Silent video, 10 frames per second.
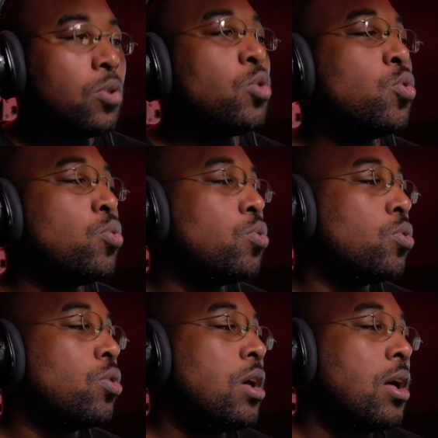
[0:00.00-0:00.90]

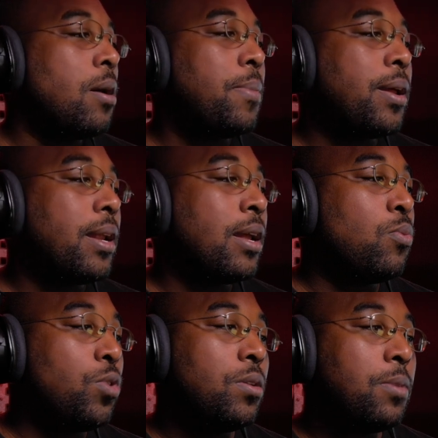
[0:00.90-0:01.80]
cool. But it
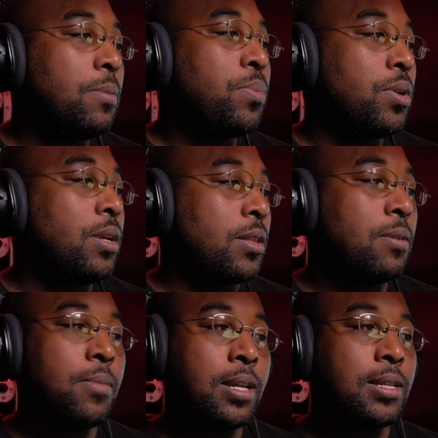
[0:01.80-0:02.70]
wouldn't be putting
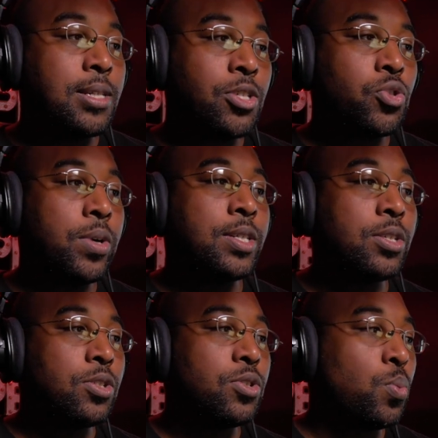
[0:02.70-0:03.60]
them in a
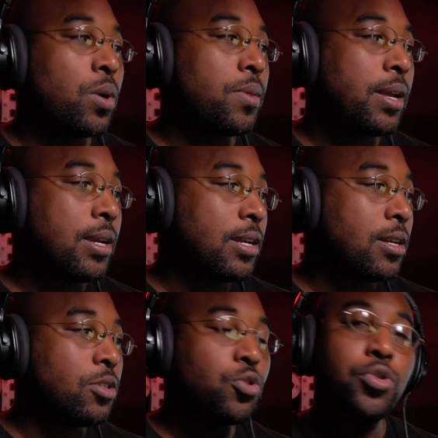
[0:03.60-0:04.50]
situation to where they can
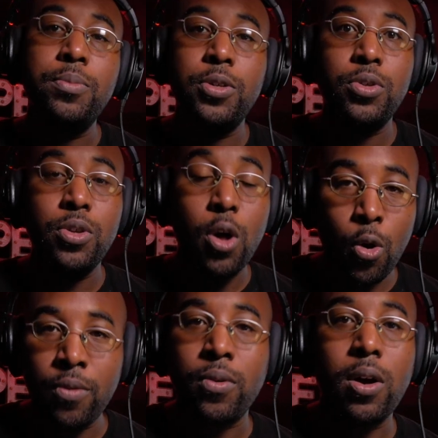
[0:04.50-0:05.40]
contribute to the
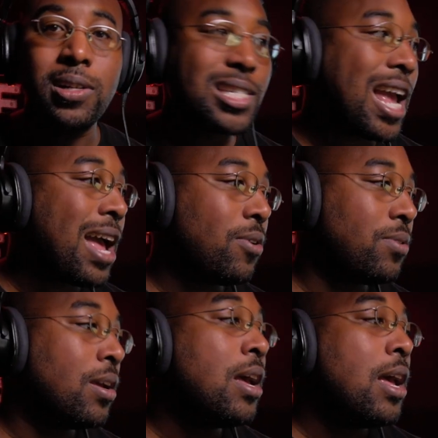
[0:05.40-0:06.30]
overall
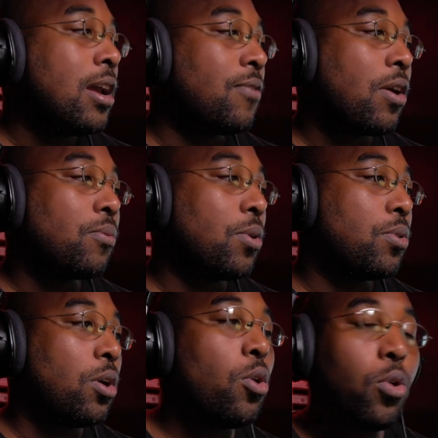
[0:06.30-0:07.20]
sound if I wrote
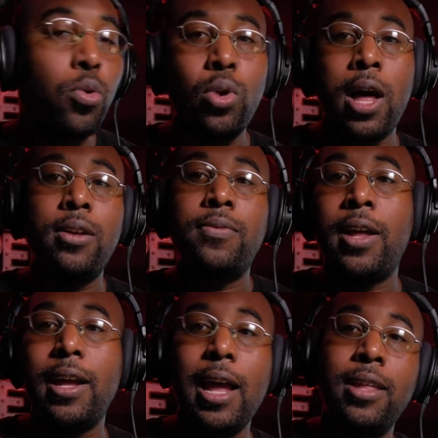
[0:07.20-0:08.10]
a whole lot of
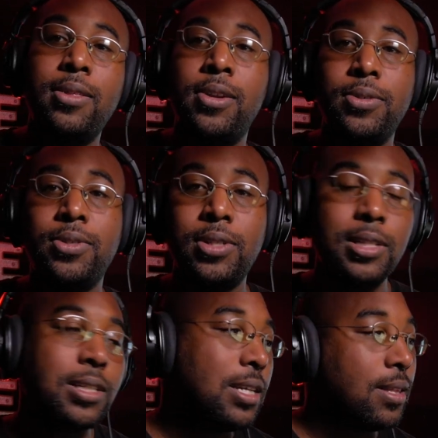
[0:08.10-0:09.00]
like eighth notes or
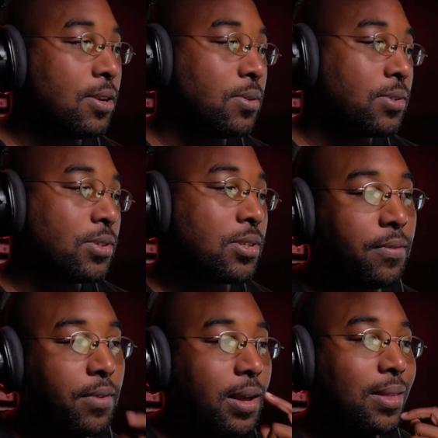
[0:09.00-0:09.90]
sixteenth notes or
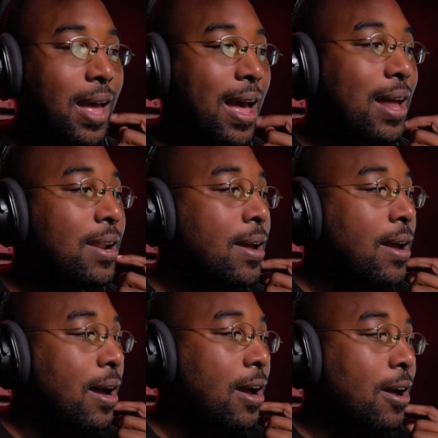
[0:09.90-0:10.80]
stuff like that.
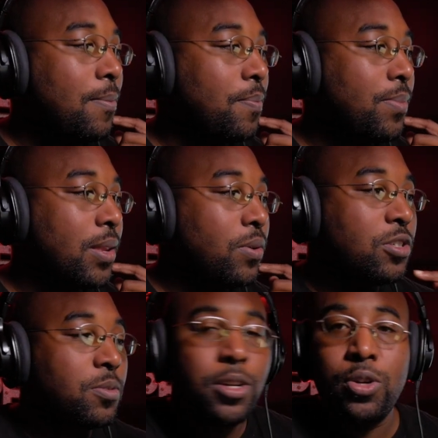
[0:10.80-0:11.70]
Um, they'll
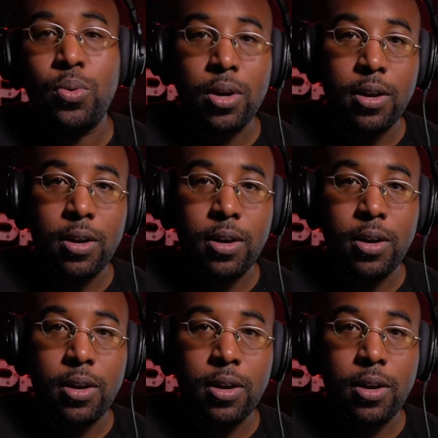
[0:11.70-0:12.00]
just be doing